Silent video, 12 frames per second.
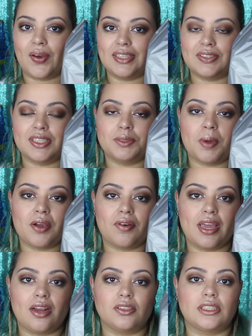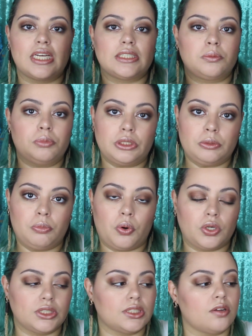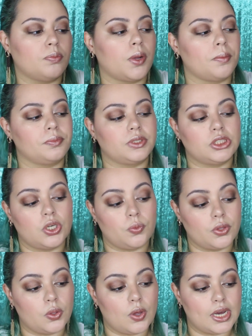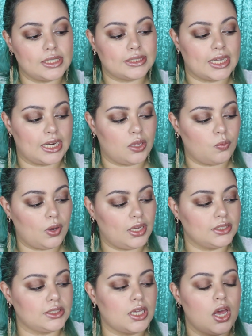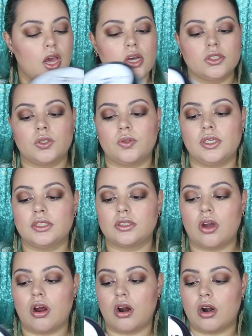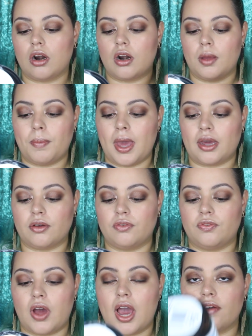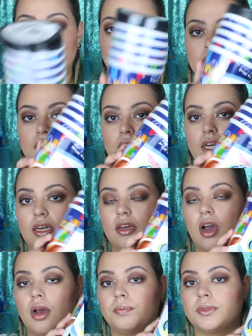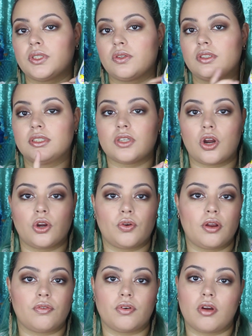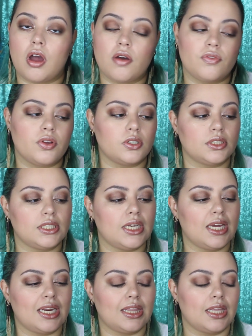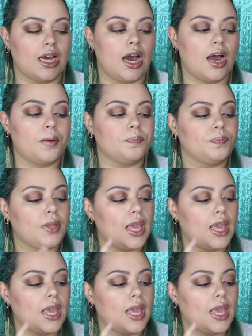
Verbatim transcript: Okay, so this bag right here just has a bunch of boring stuff, but I'm going to share with you guys anyways. So these are a pack of 5 insulated cups, so these are great for coffee or tea, anything hot.